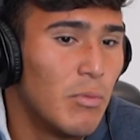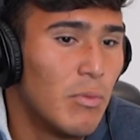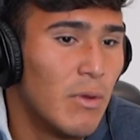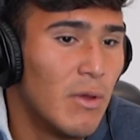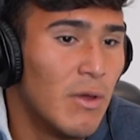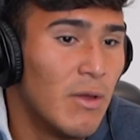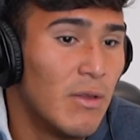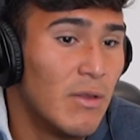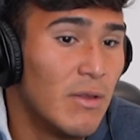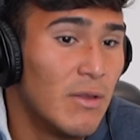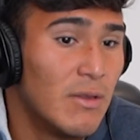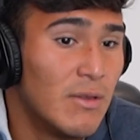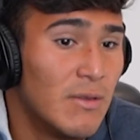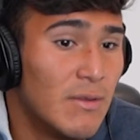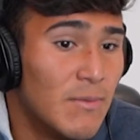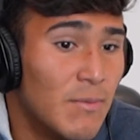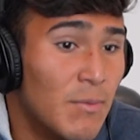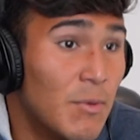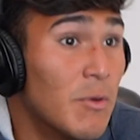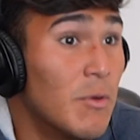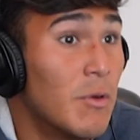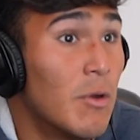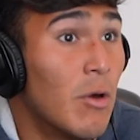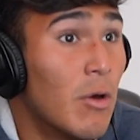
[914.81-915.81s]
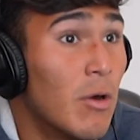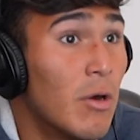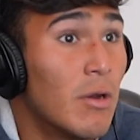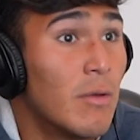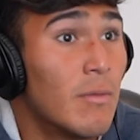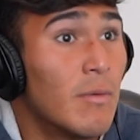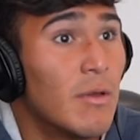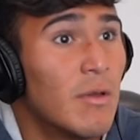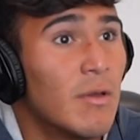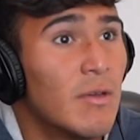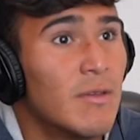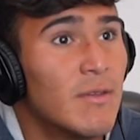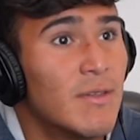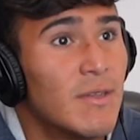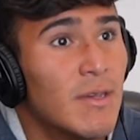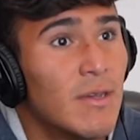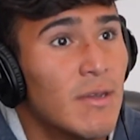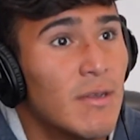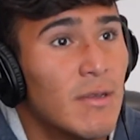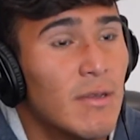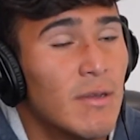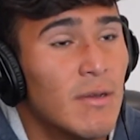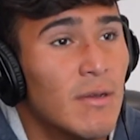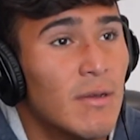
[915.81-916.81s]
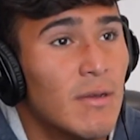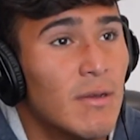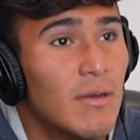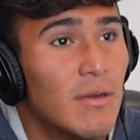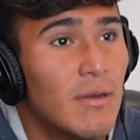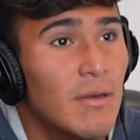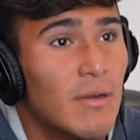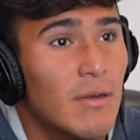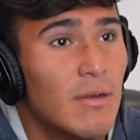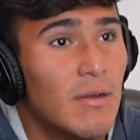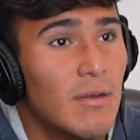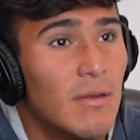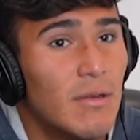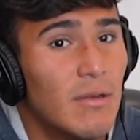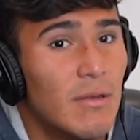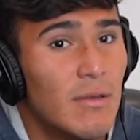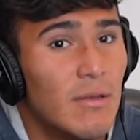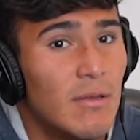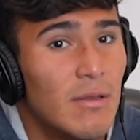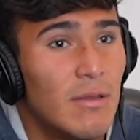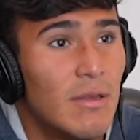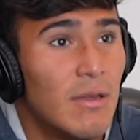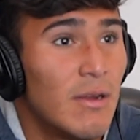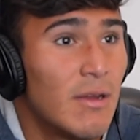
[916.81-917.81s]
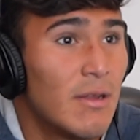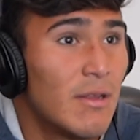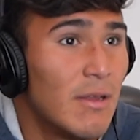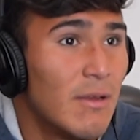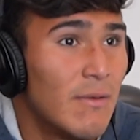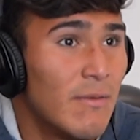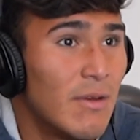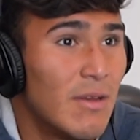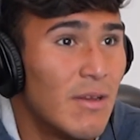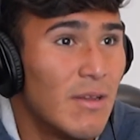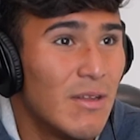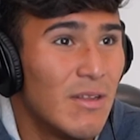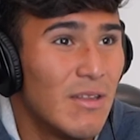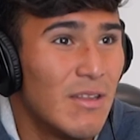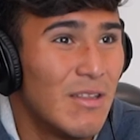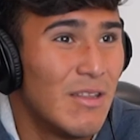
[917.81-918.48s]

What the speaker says: and it's been hard because like the directiva,